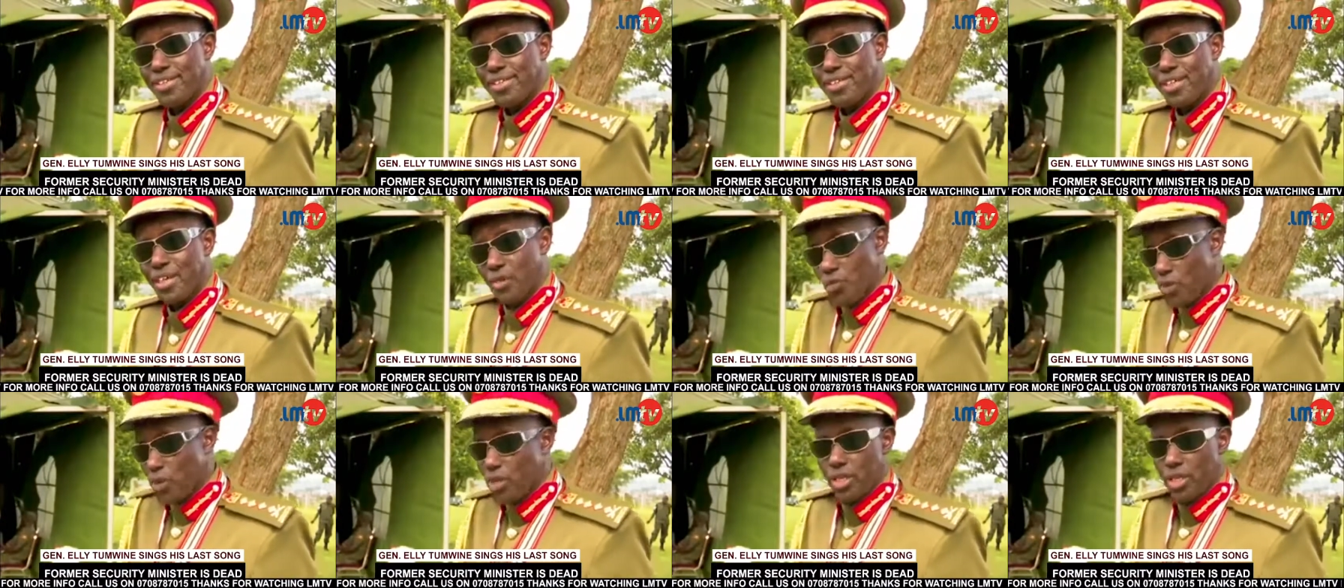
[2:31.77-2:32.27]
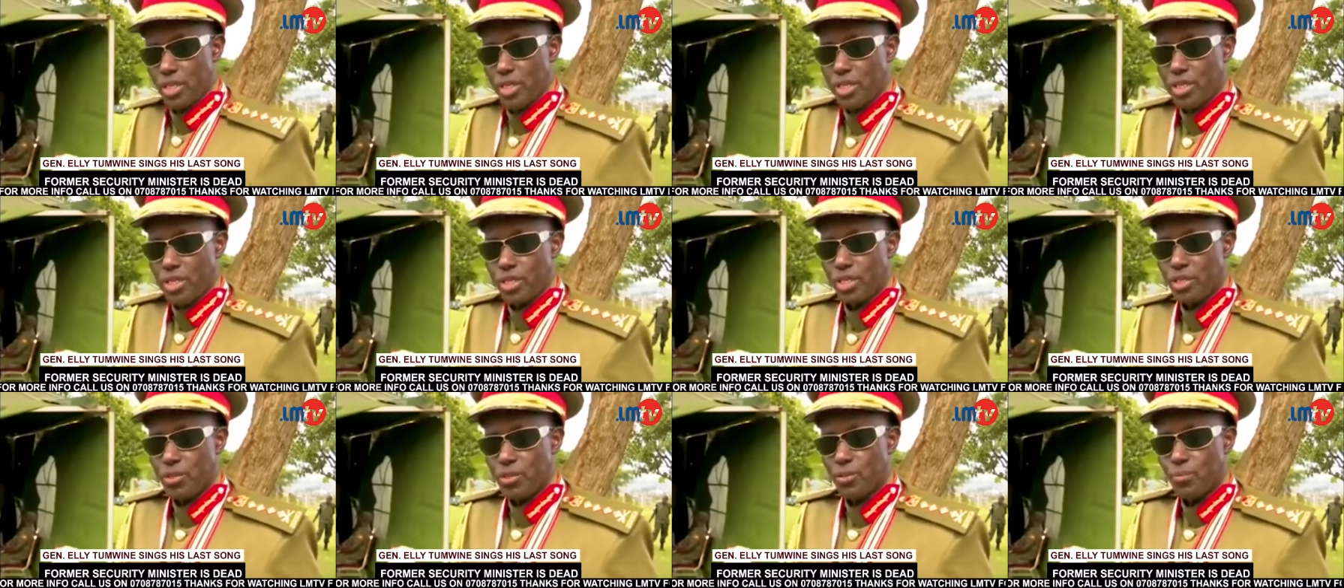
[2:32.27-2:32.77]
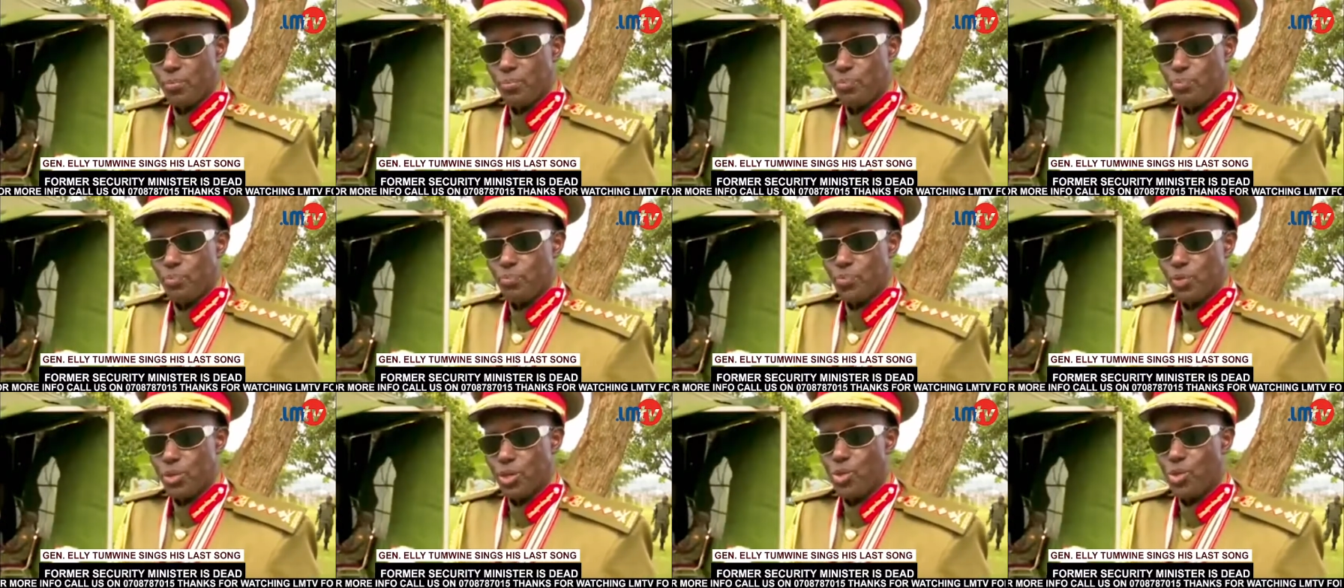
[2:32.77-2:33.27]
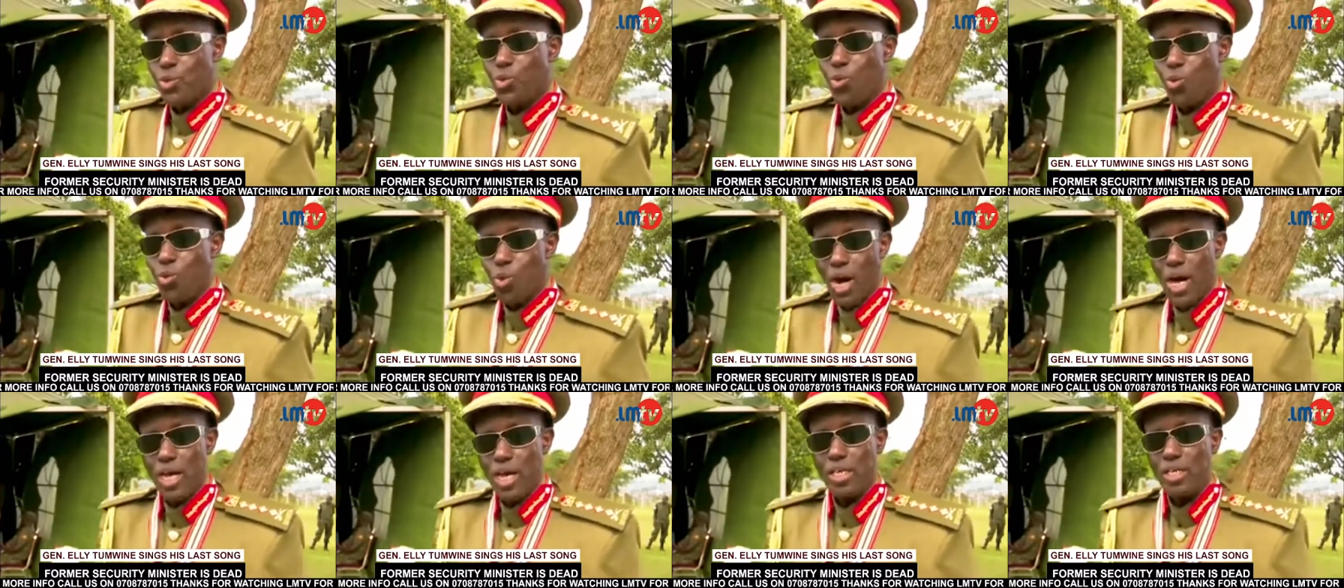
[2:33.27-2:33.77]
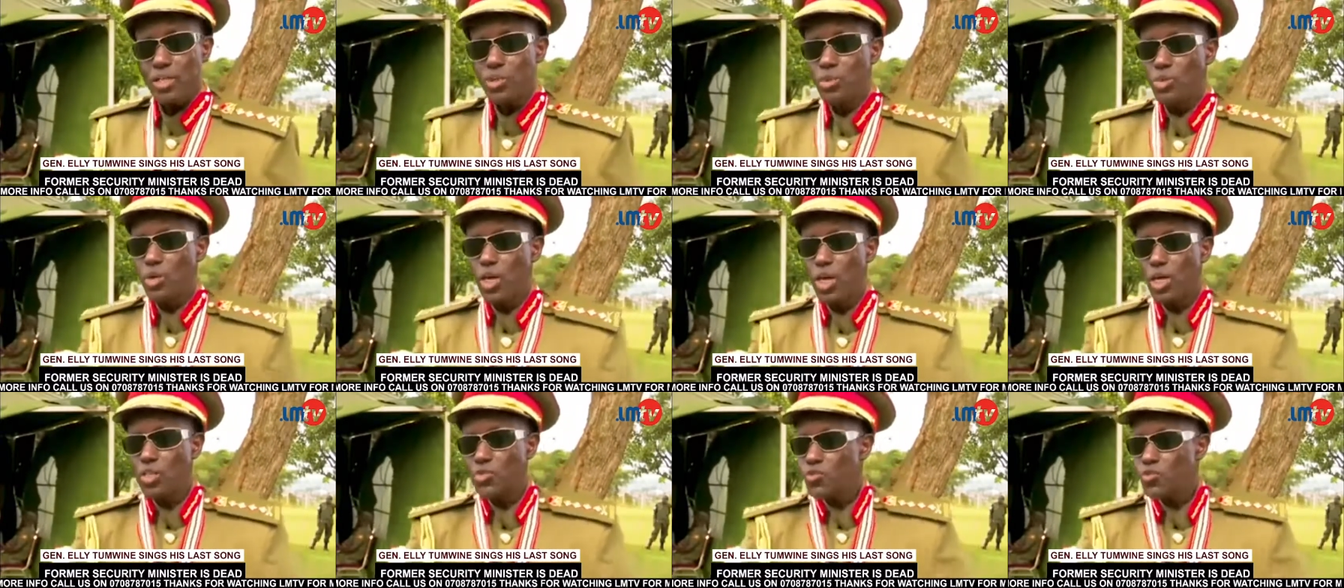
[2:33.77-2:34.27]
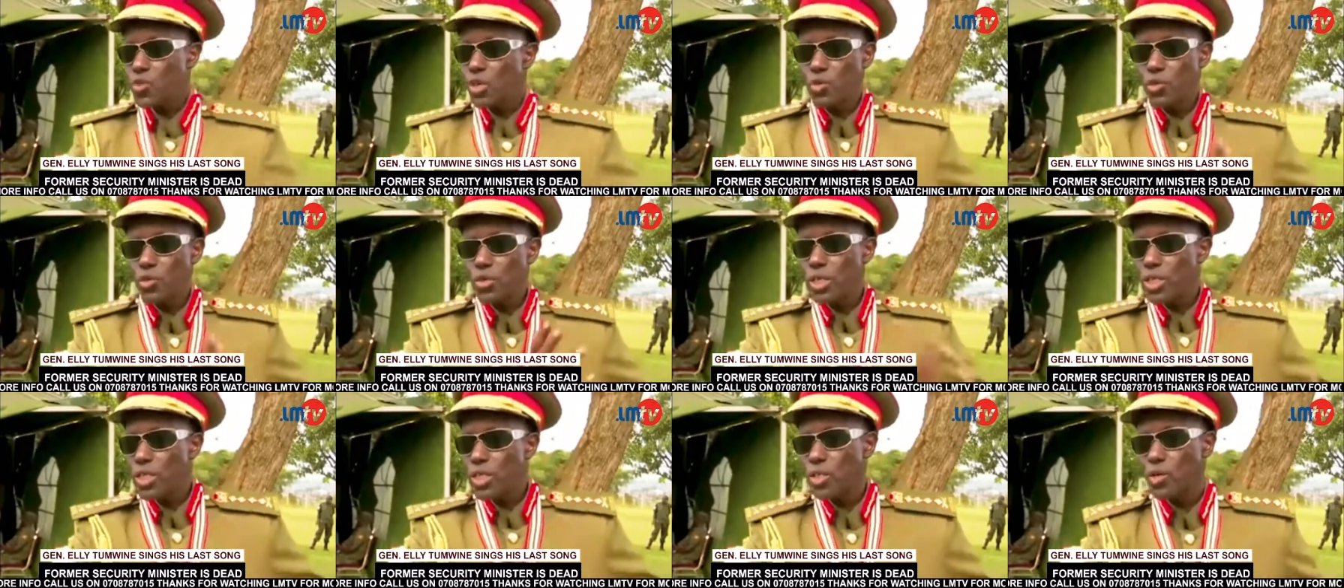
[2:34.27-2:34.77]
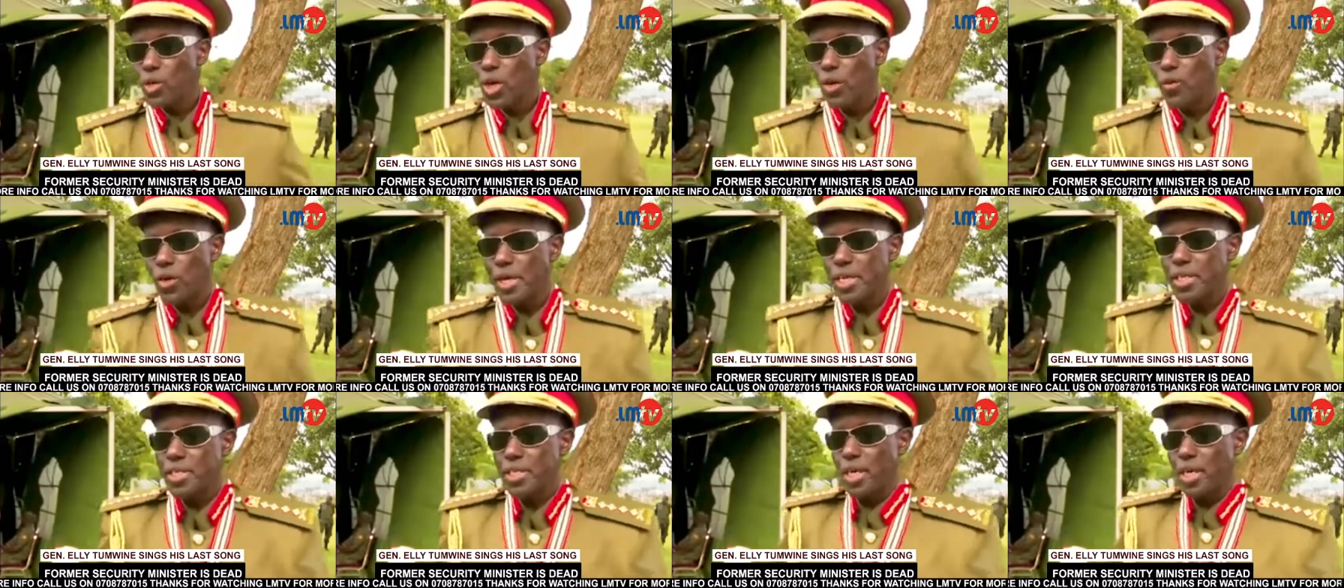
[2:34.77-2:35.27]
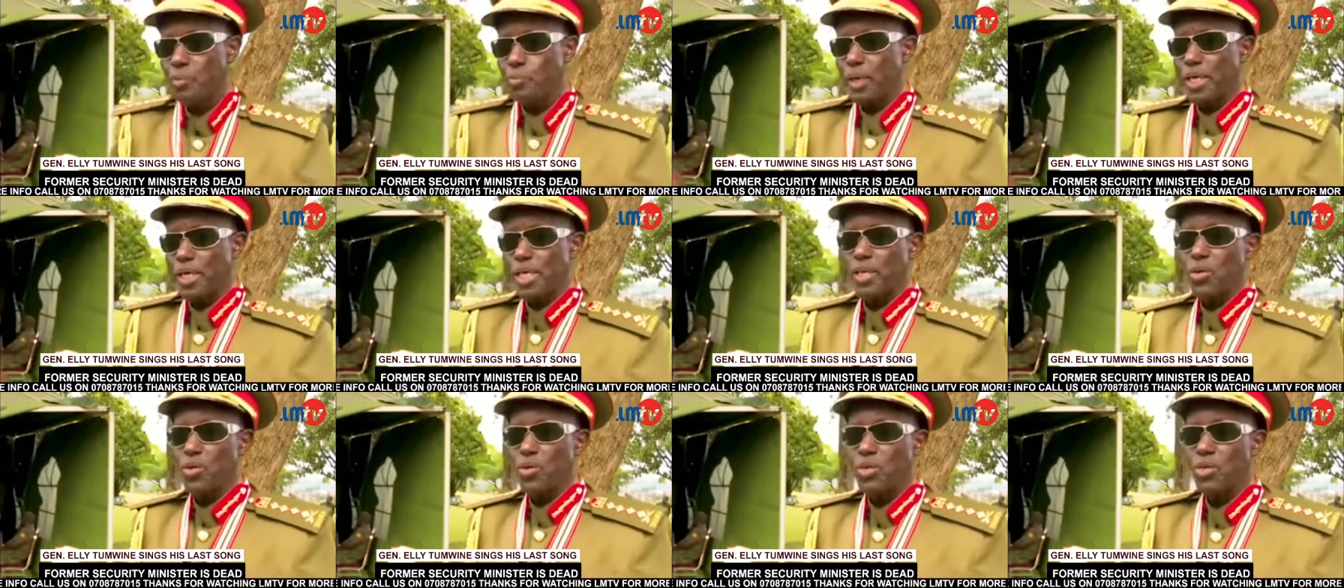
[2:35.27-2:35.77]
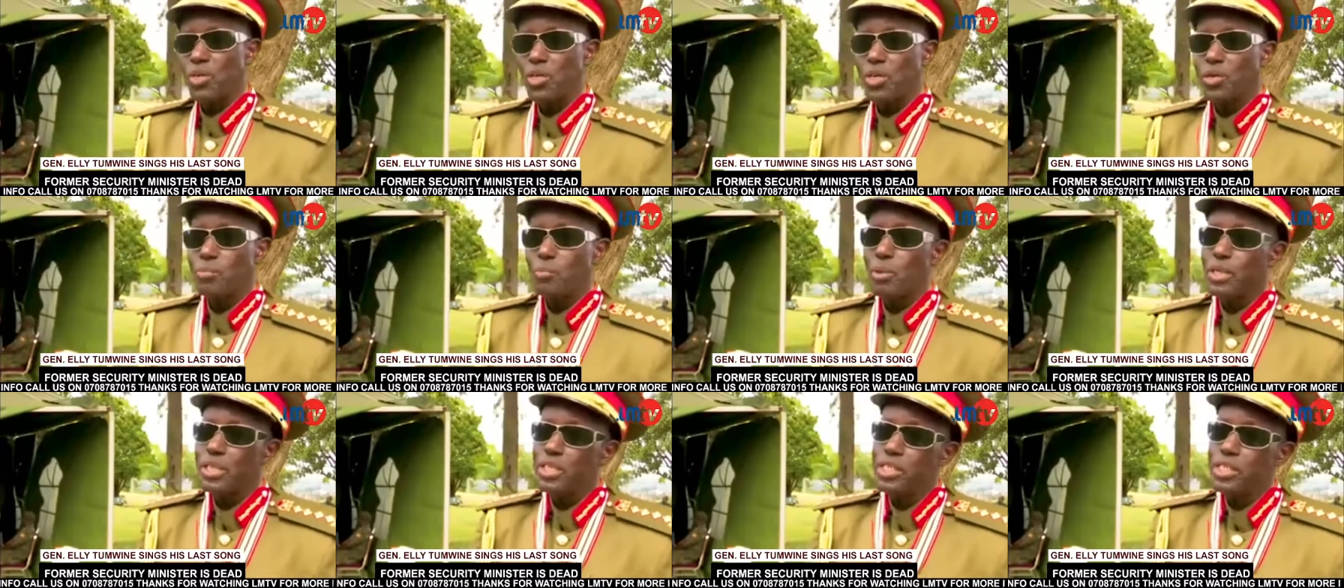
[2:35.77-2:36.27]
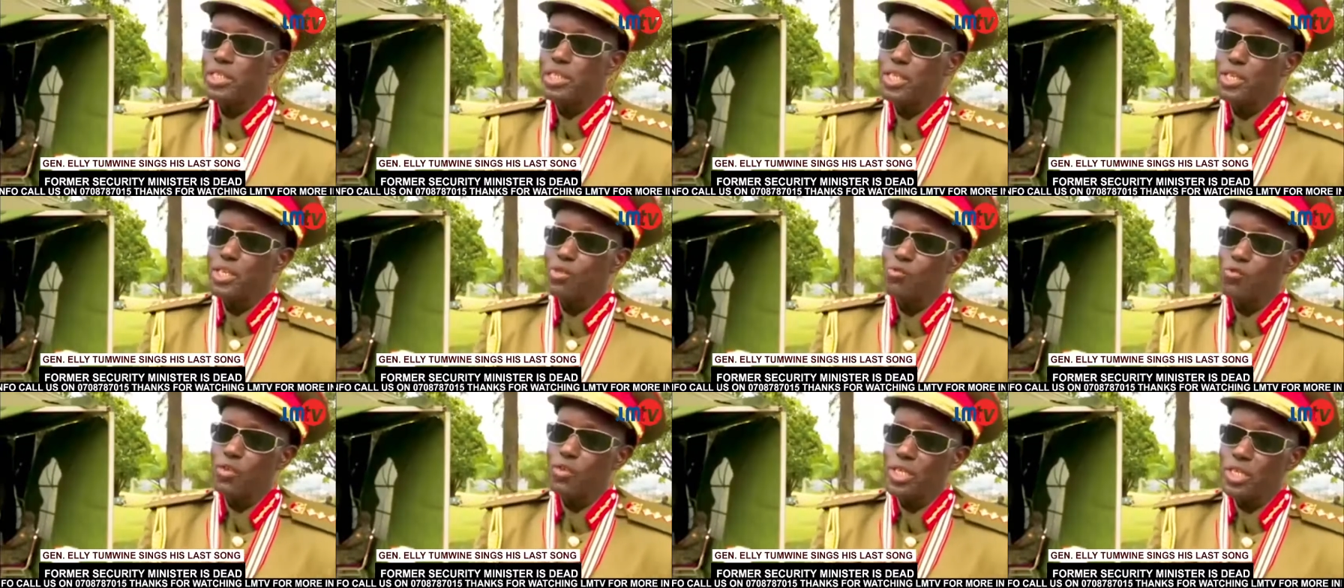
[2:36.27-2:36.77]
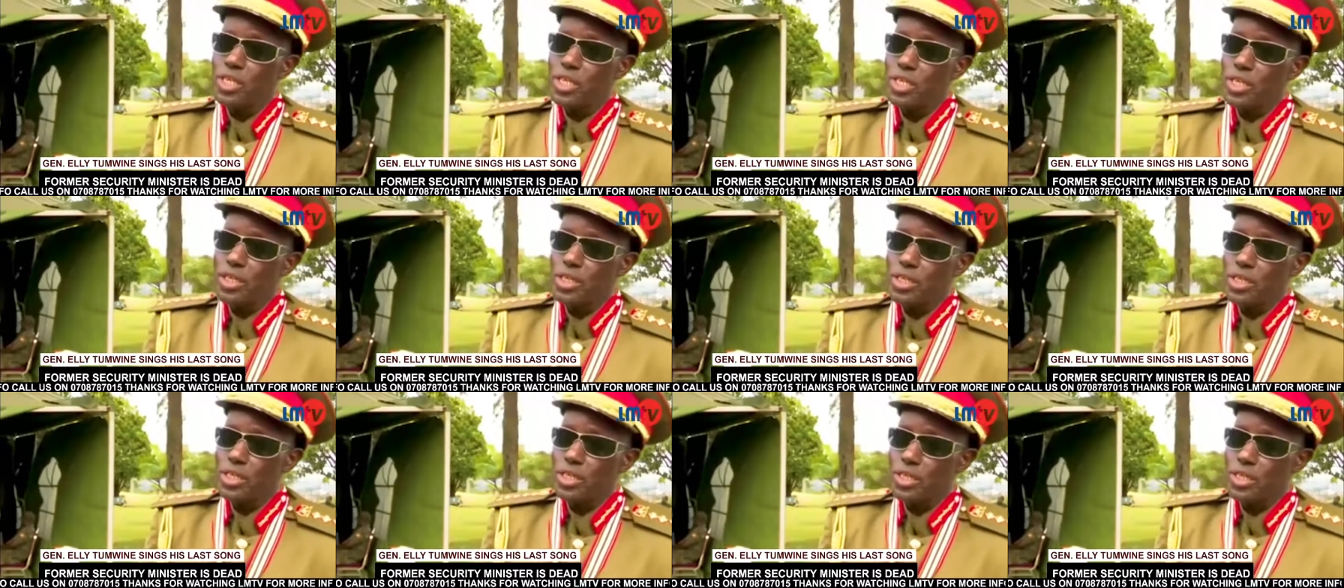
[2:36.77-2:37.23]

Every day. You work, you are struggling, you are running up and down, but in the evening,